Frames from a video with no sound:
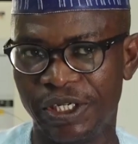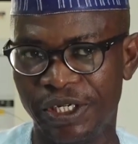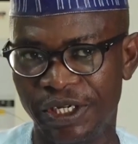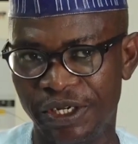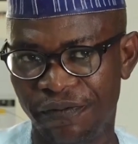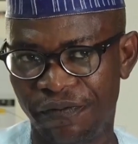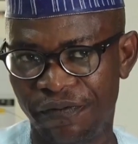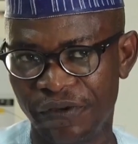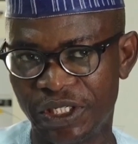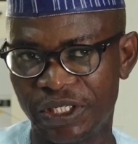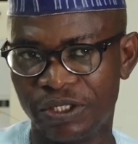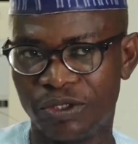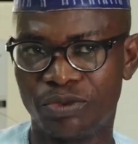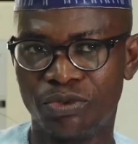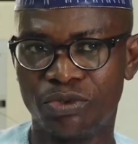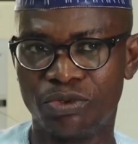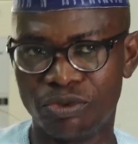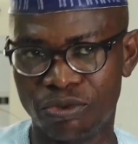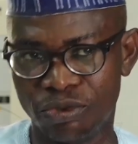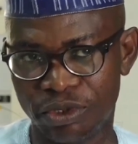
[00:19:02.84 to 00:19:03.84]
the
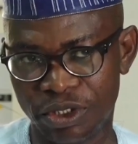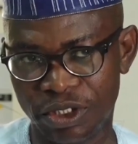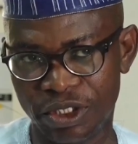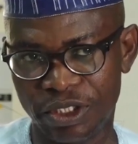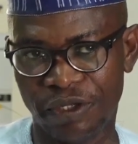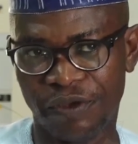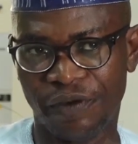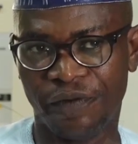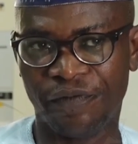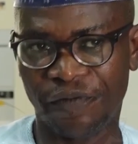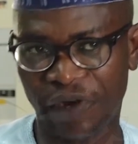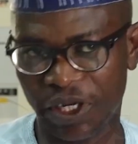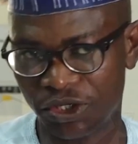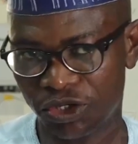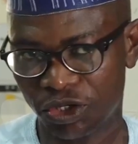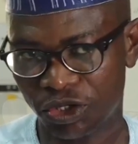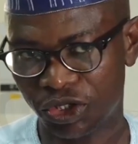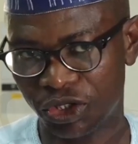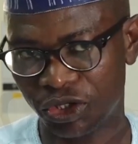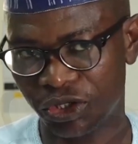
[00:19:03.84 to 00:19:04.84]
physical
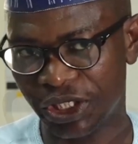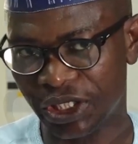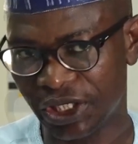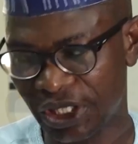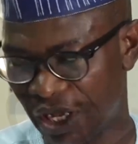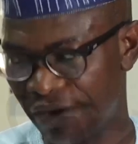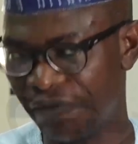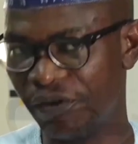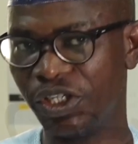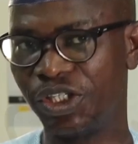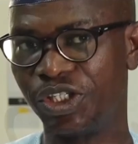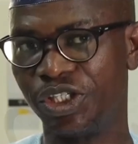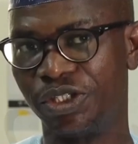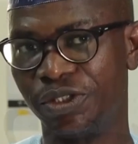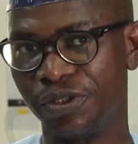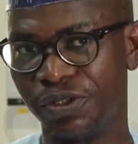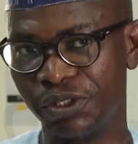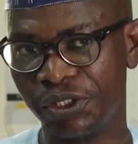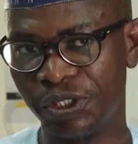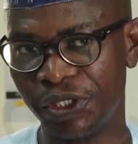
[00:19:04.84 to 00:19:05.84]
infrastructure
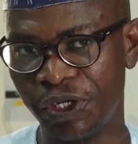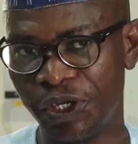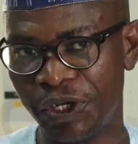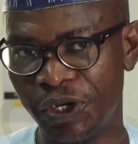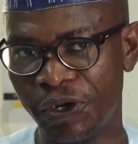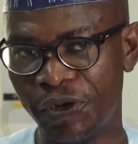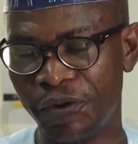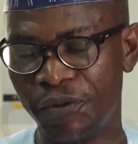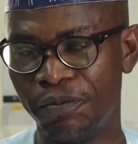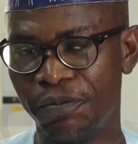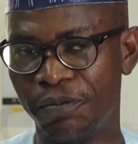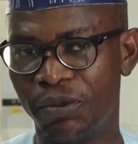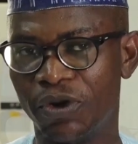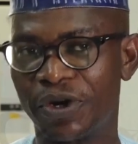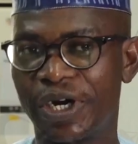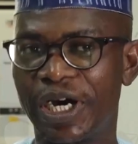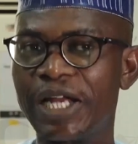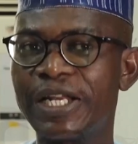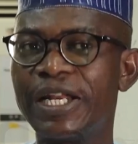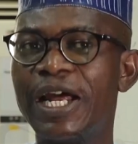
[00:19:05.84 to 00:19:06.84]
intervention,
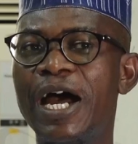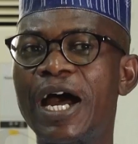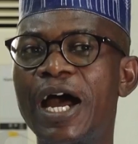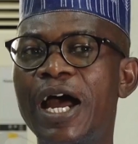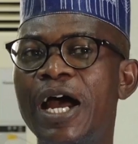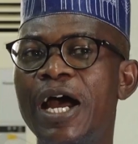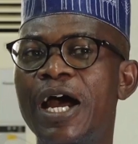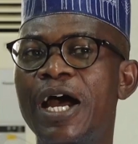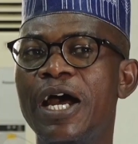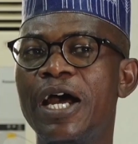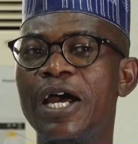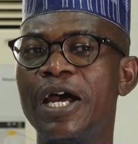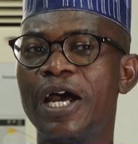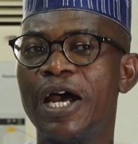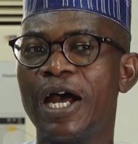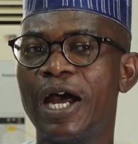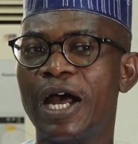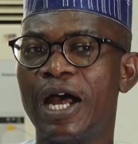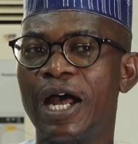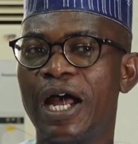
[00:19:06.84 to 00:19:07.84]
but rather
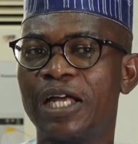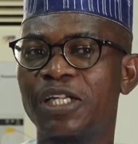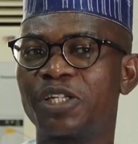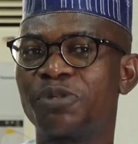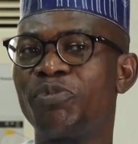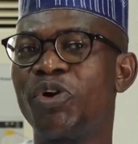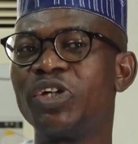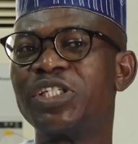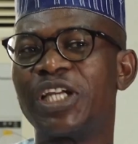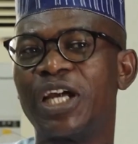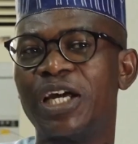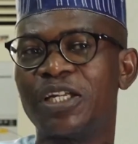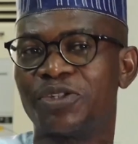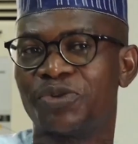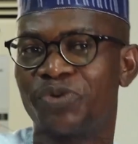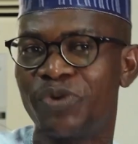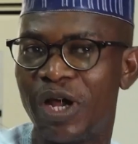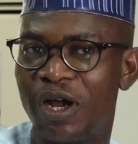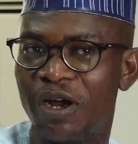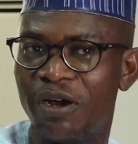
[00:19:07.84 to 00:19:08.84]
as much
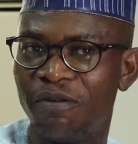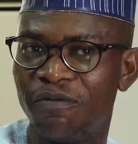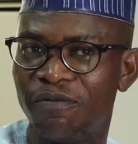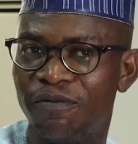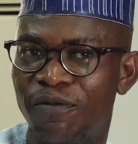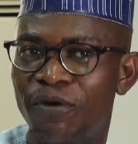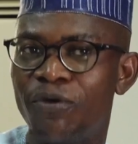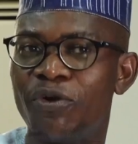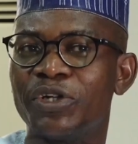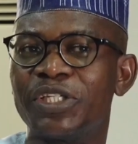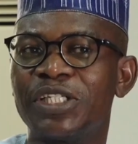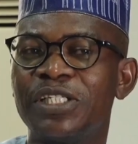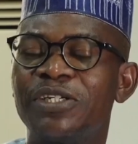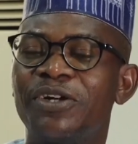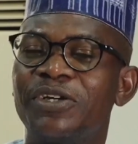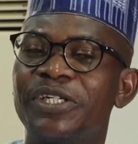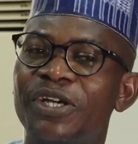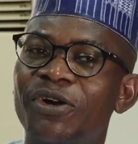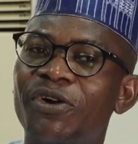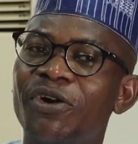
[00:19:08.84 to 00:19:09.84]
as we are focusing
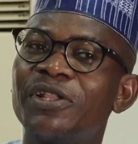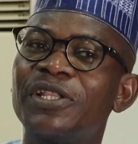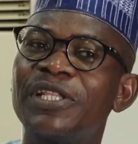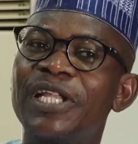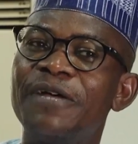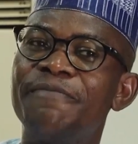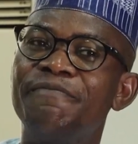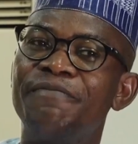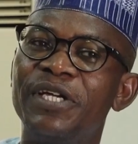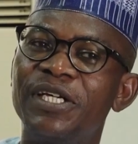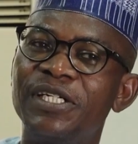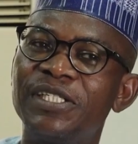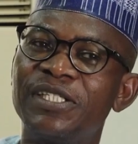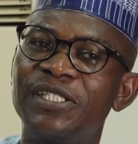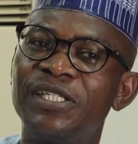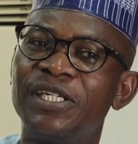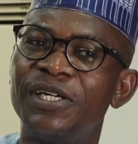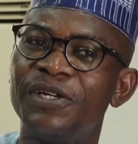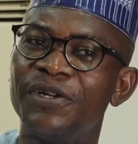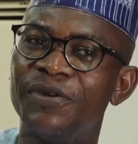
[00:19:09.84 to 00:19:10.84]
on the content
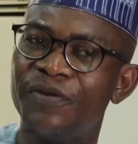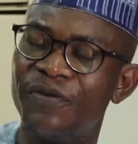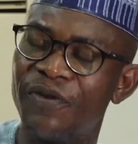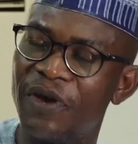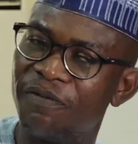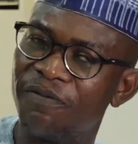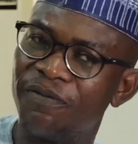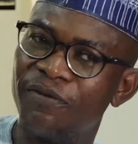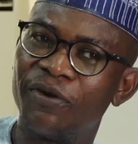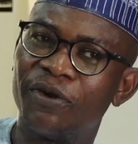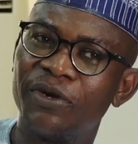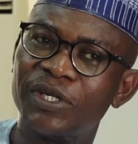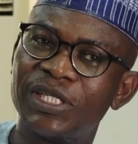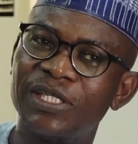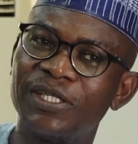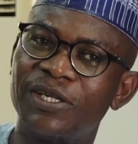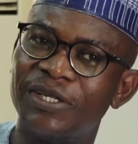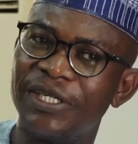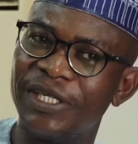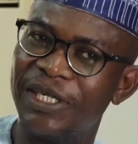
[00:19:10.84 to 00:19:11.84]
base,
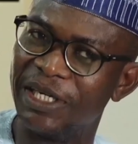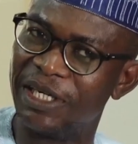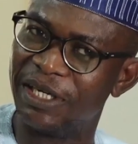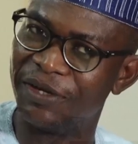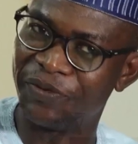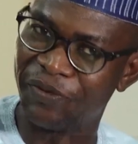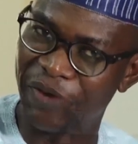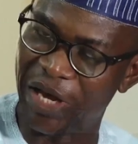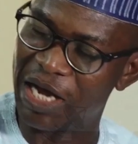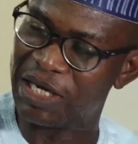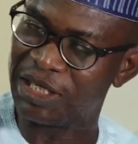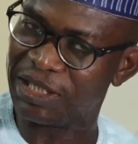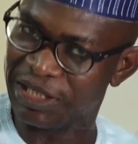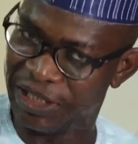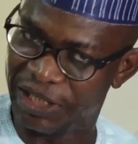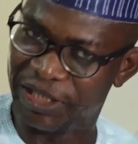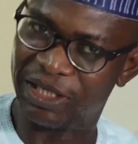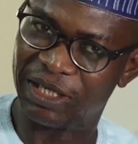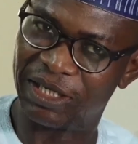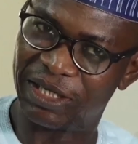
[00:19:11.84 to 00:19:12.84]
we are
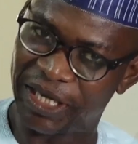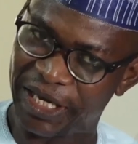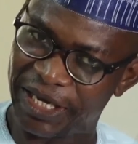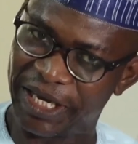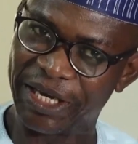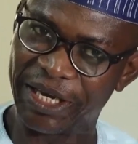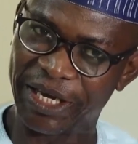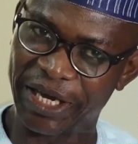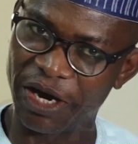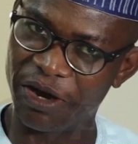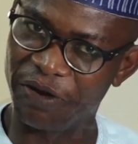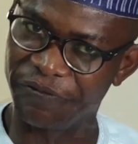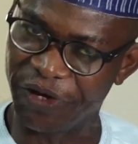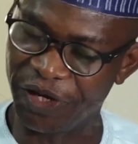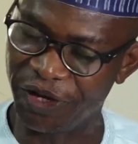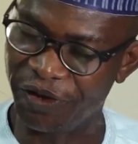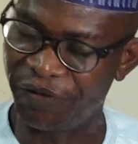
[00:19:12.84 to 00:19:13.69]
still taking care of the